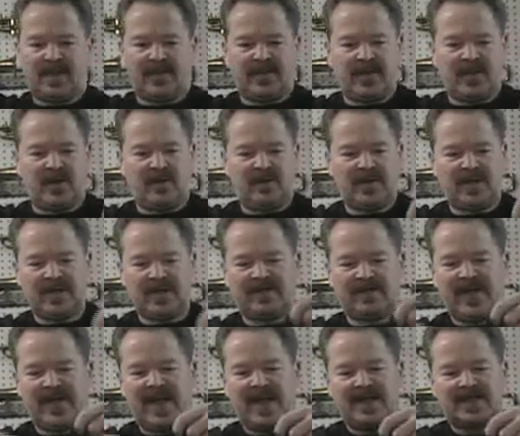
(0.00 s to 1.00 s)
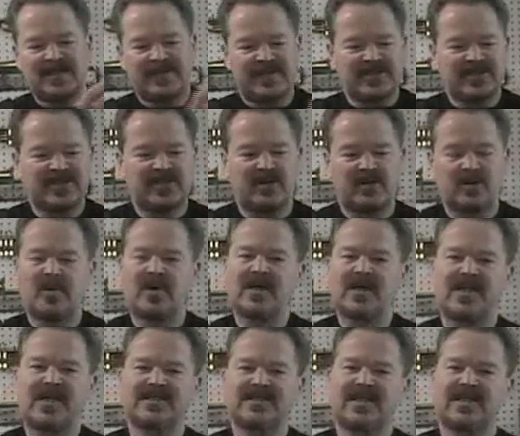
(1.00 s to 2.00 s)
The only advantage of the soak
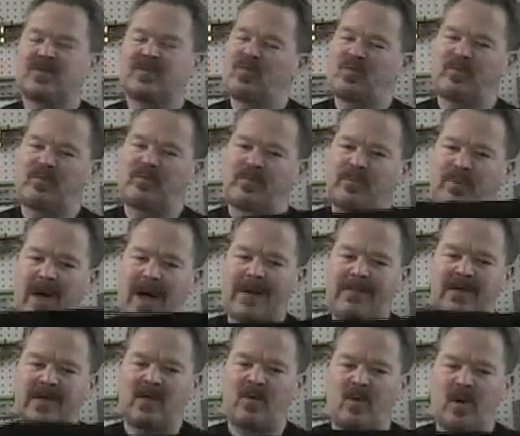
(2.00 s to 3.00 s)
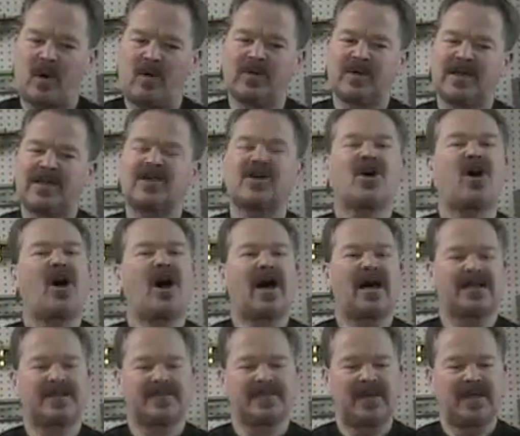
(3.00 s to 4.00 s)
one is it probably won't get
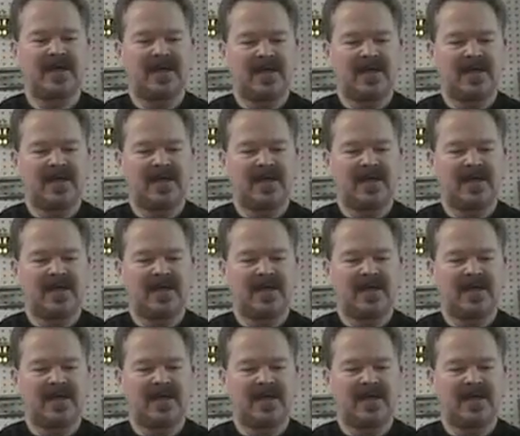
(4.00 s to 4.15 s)
caught.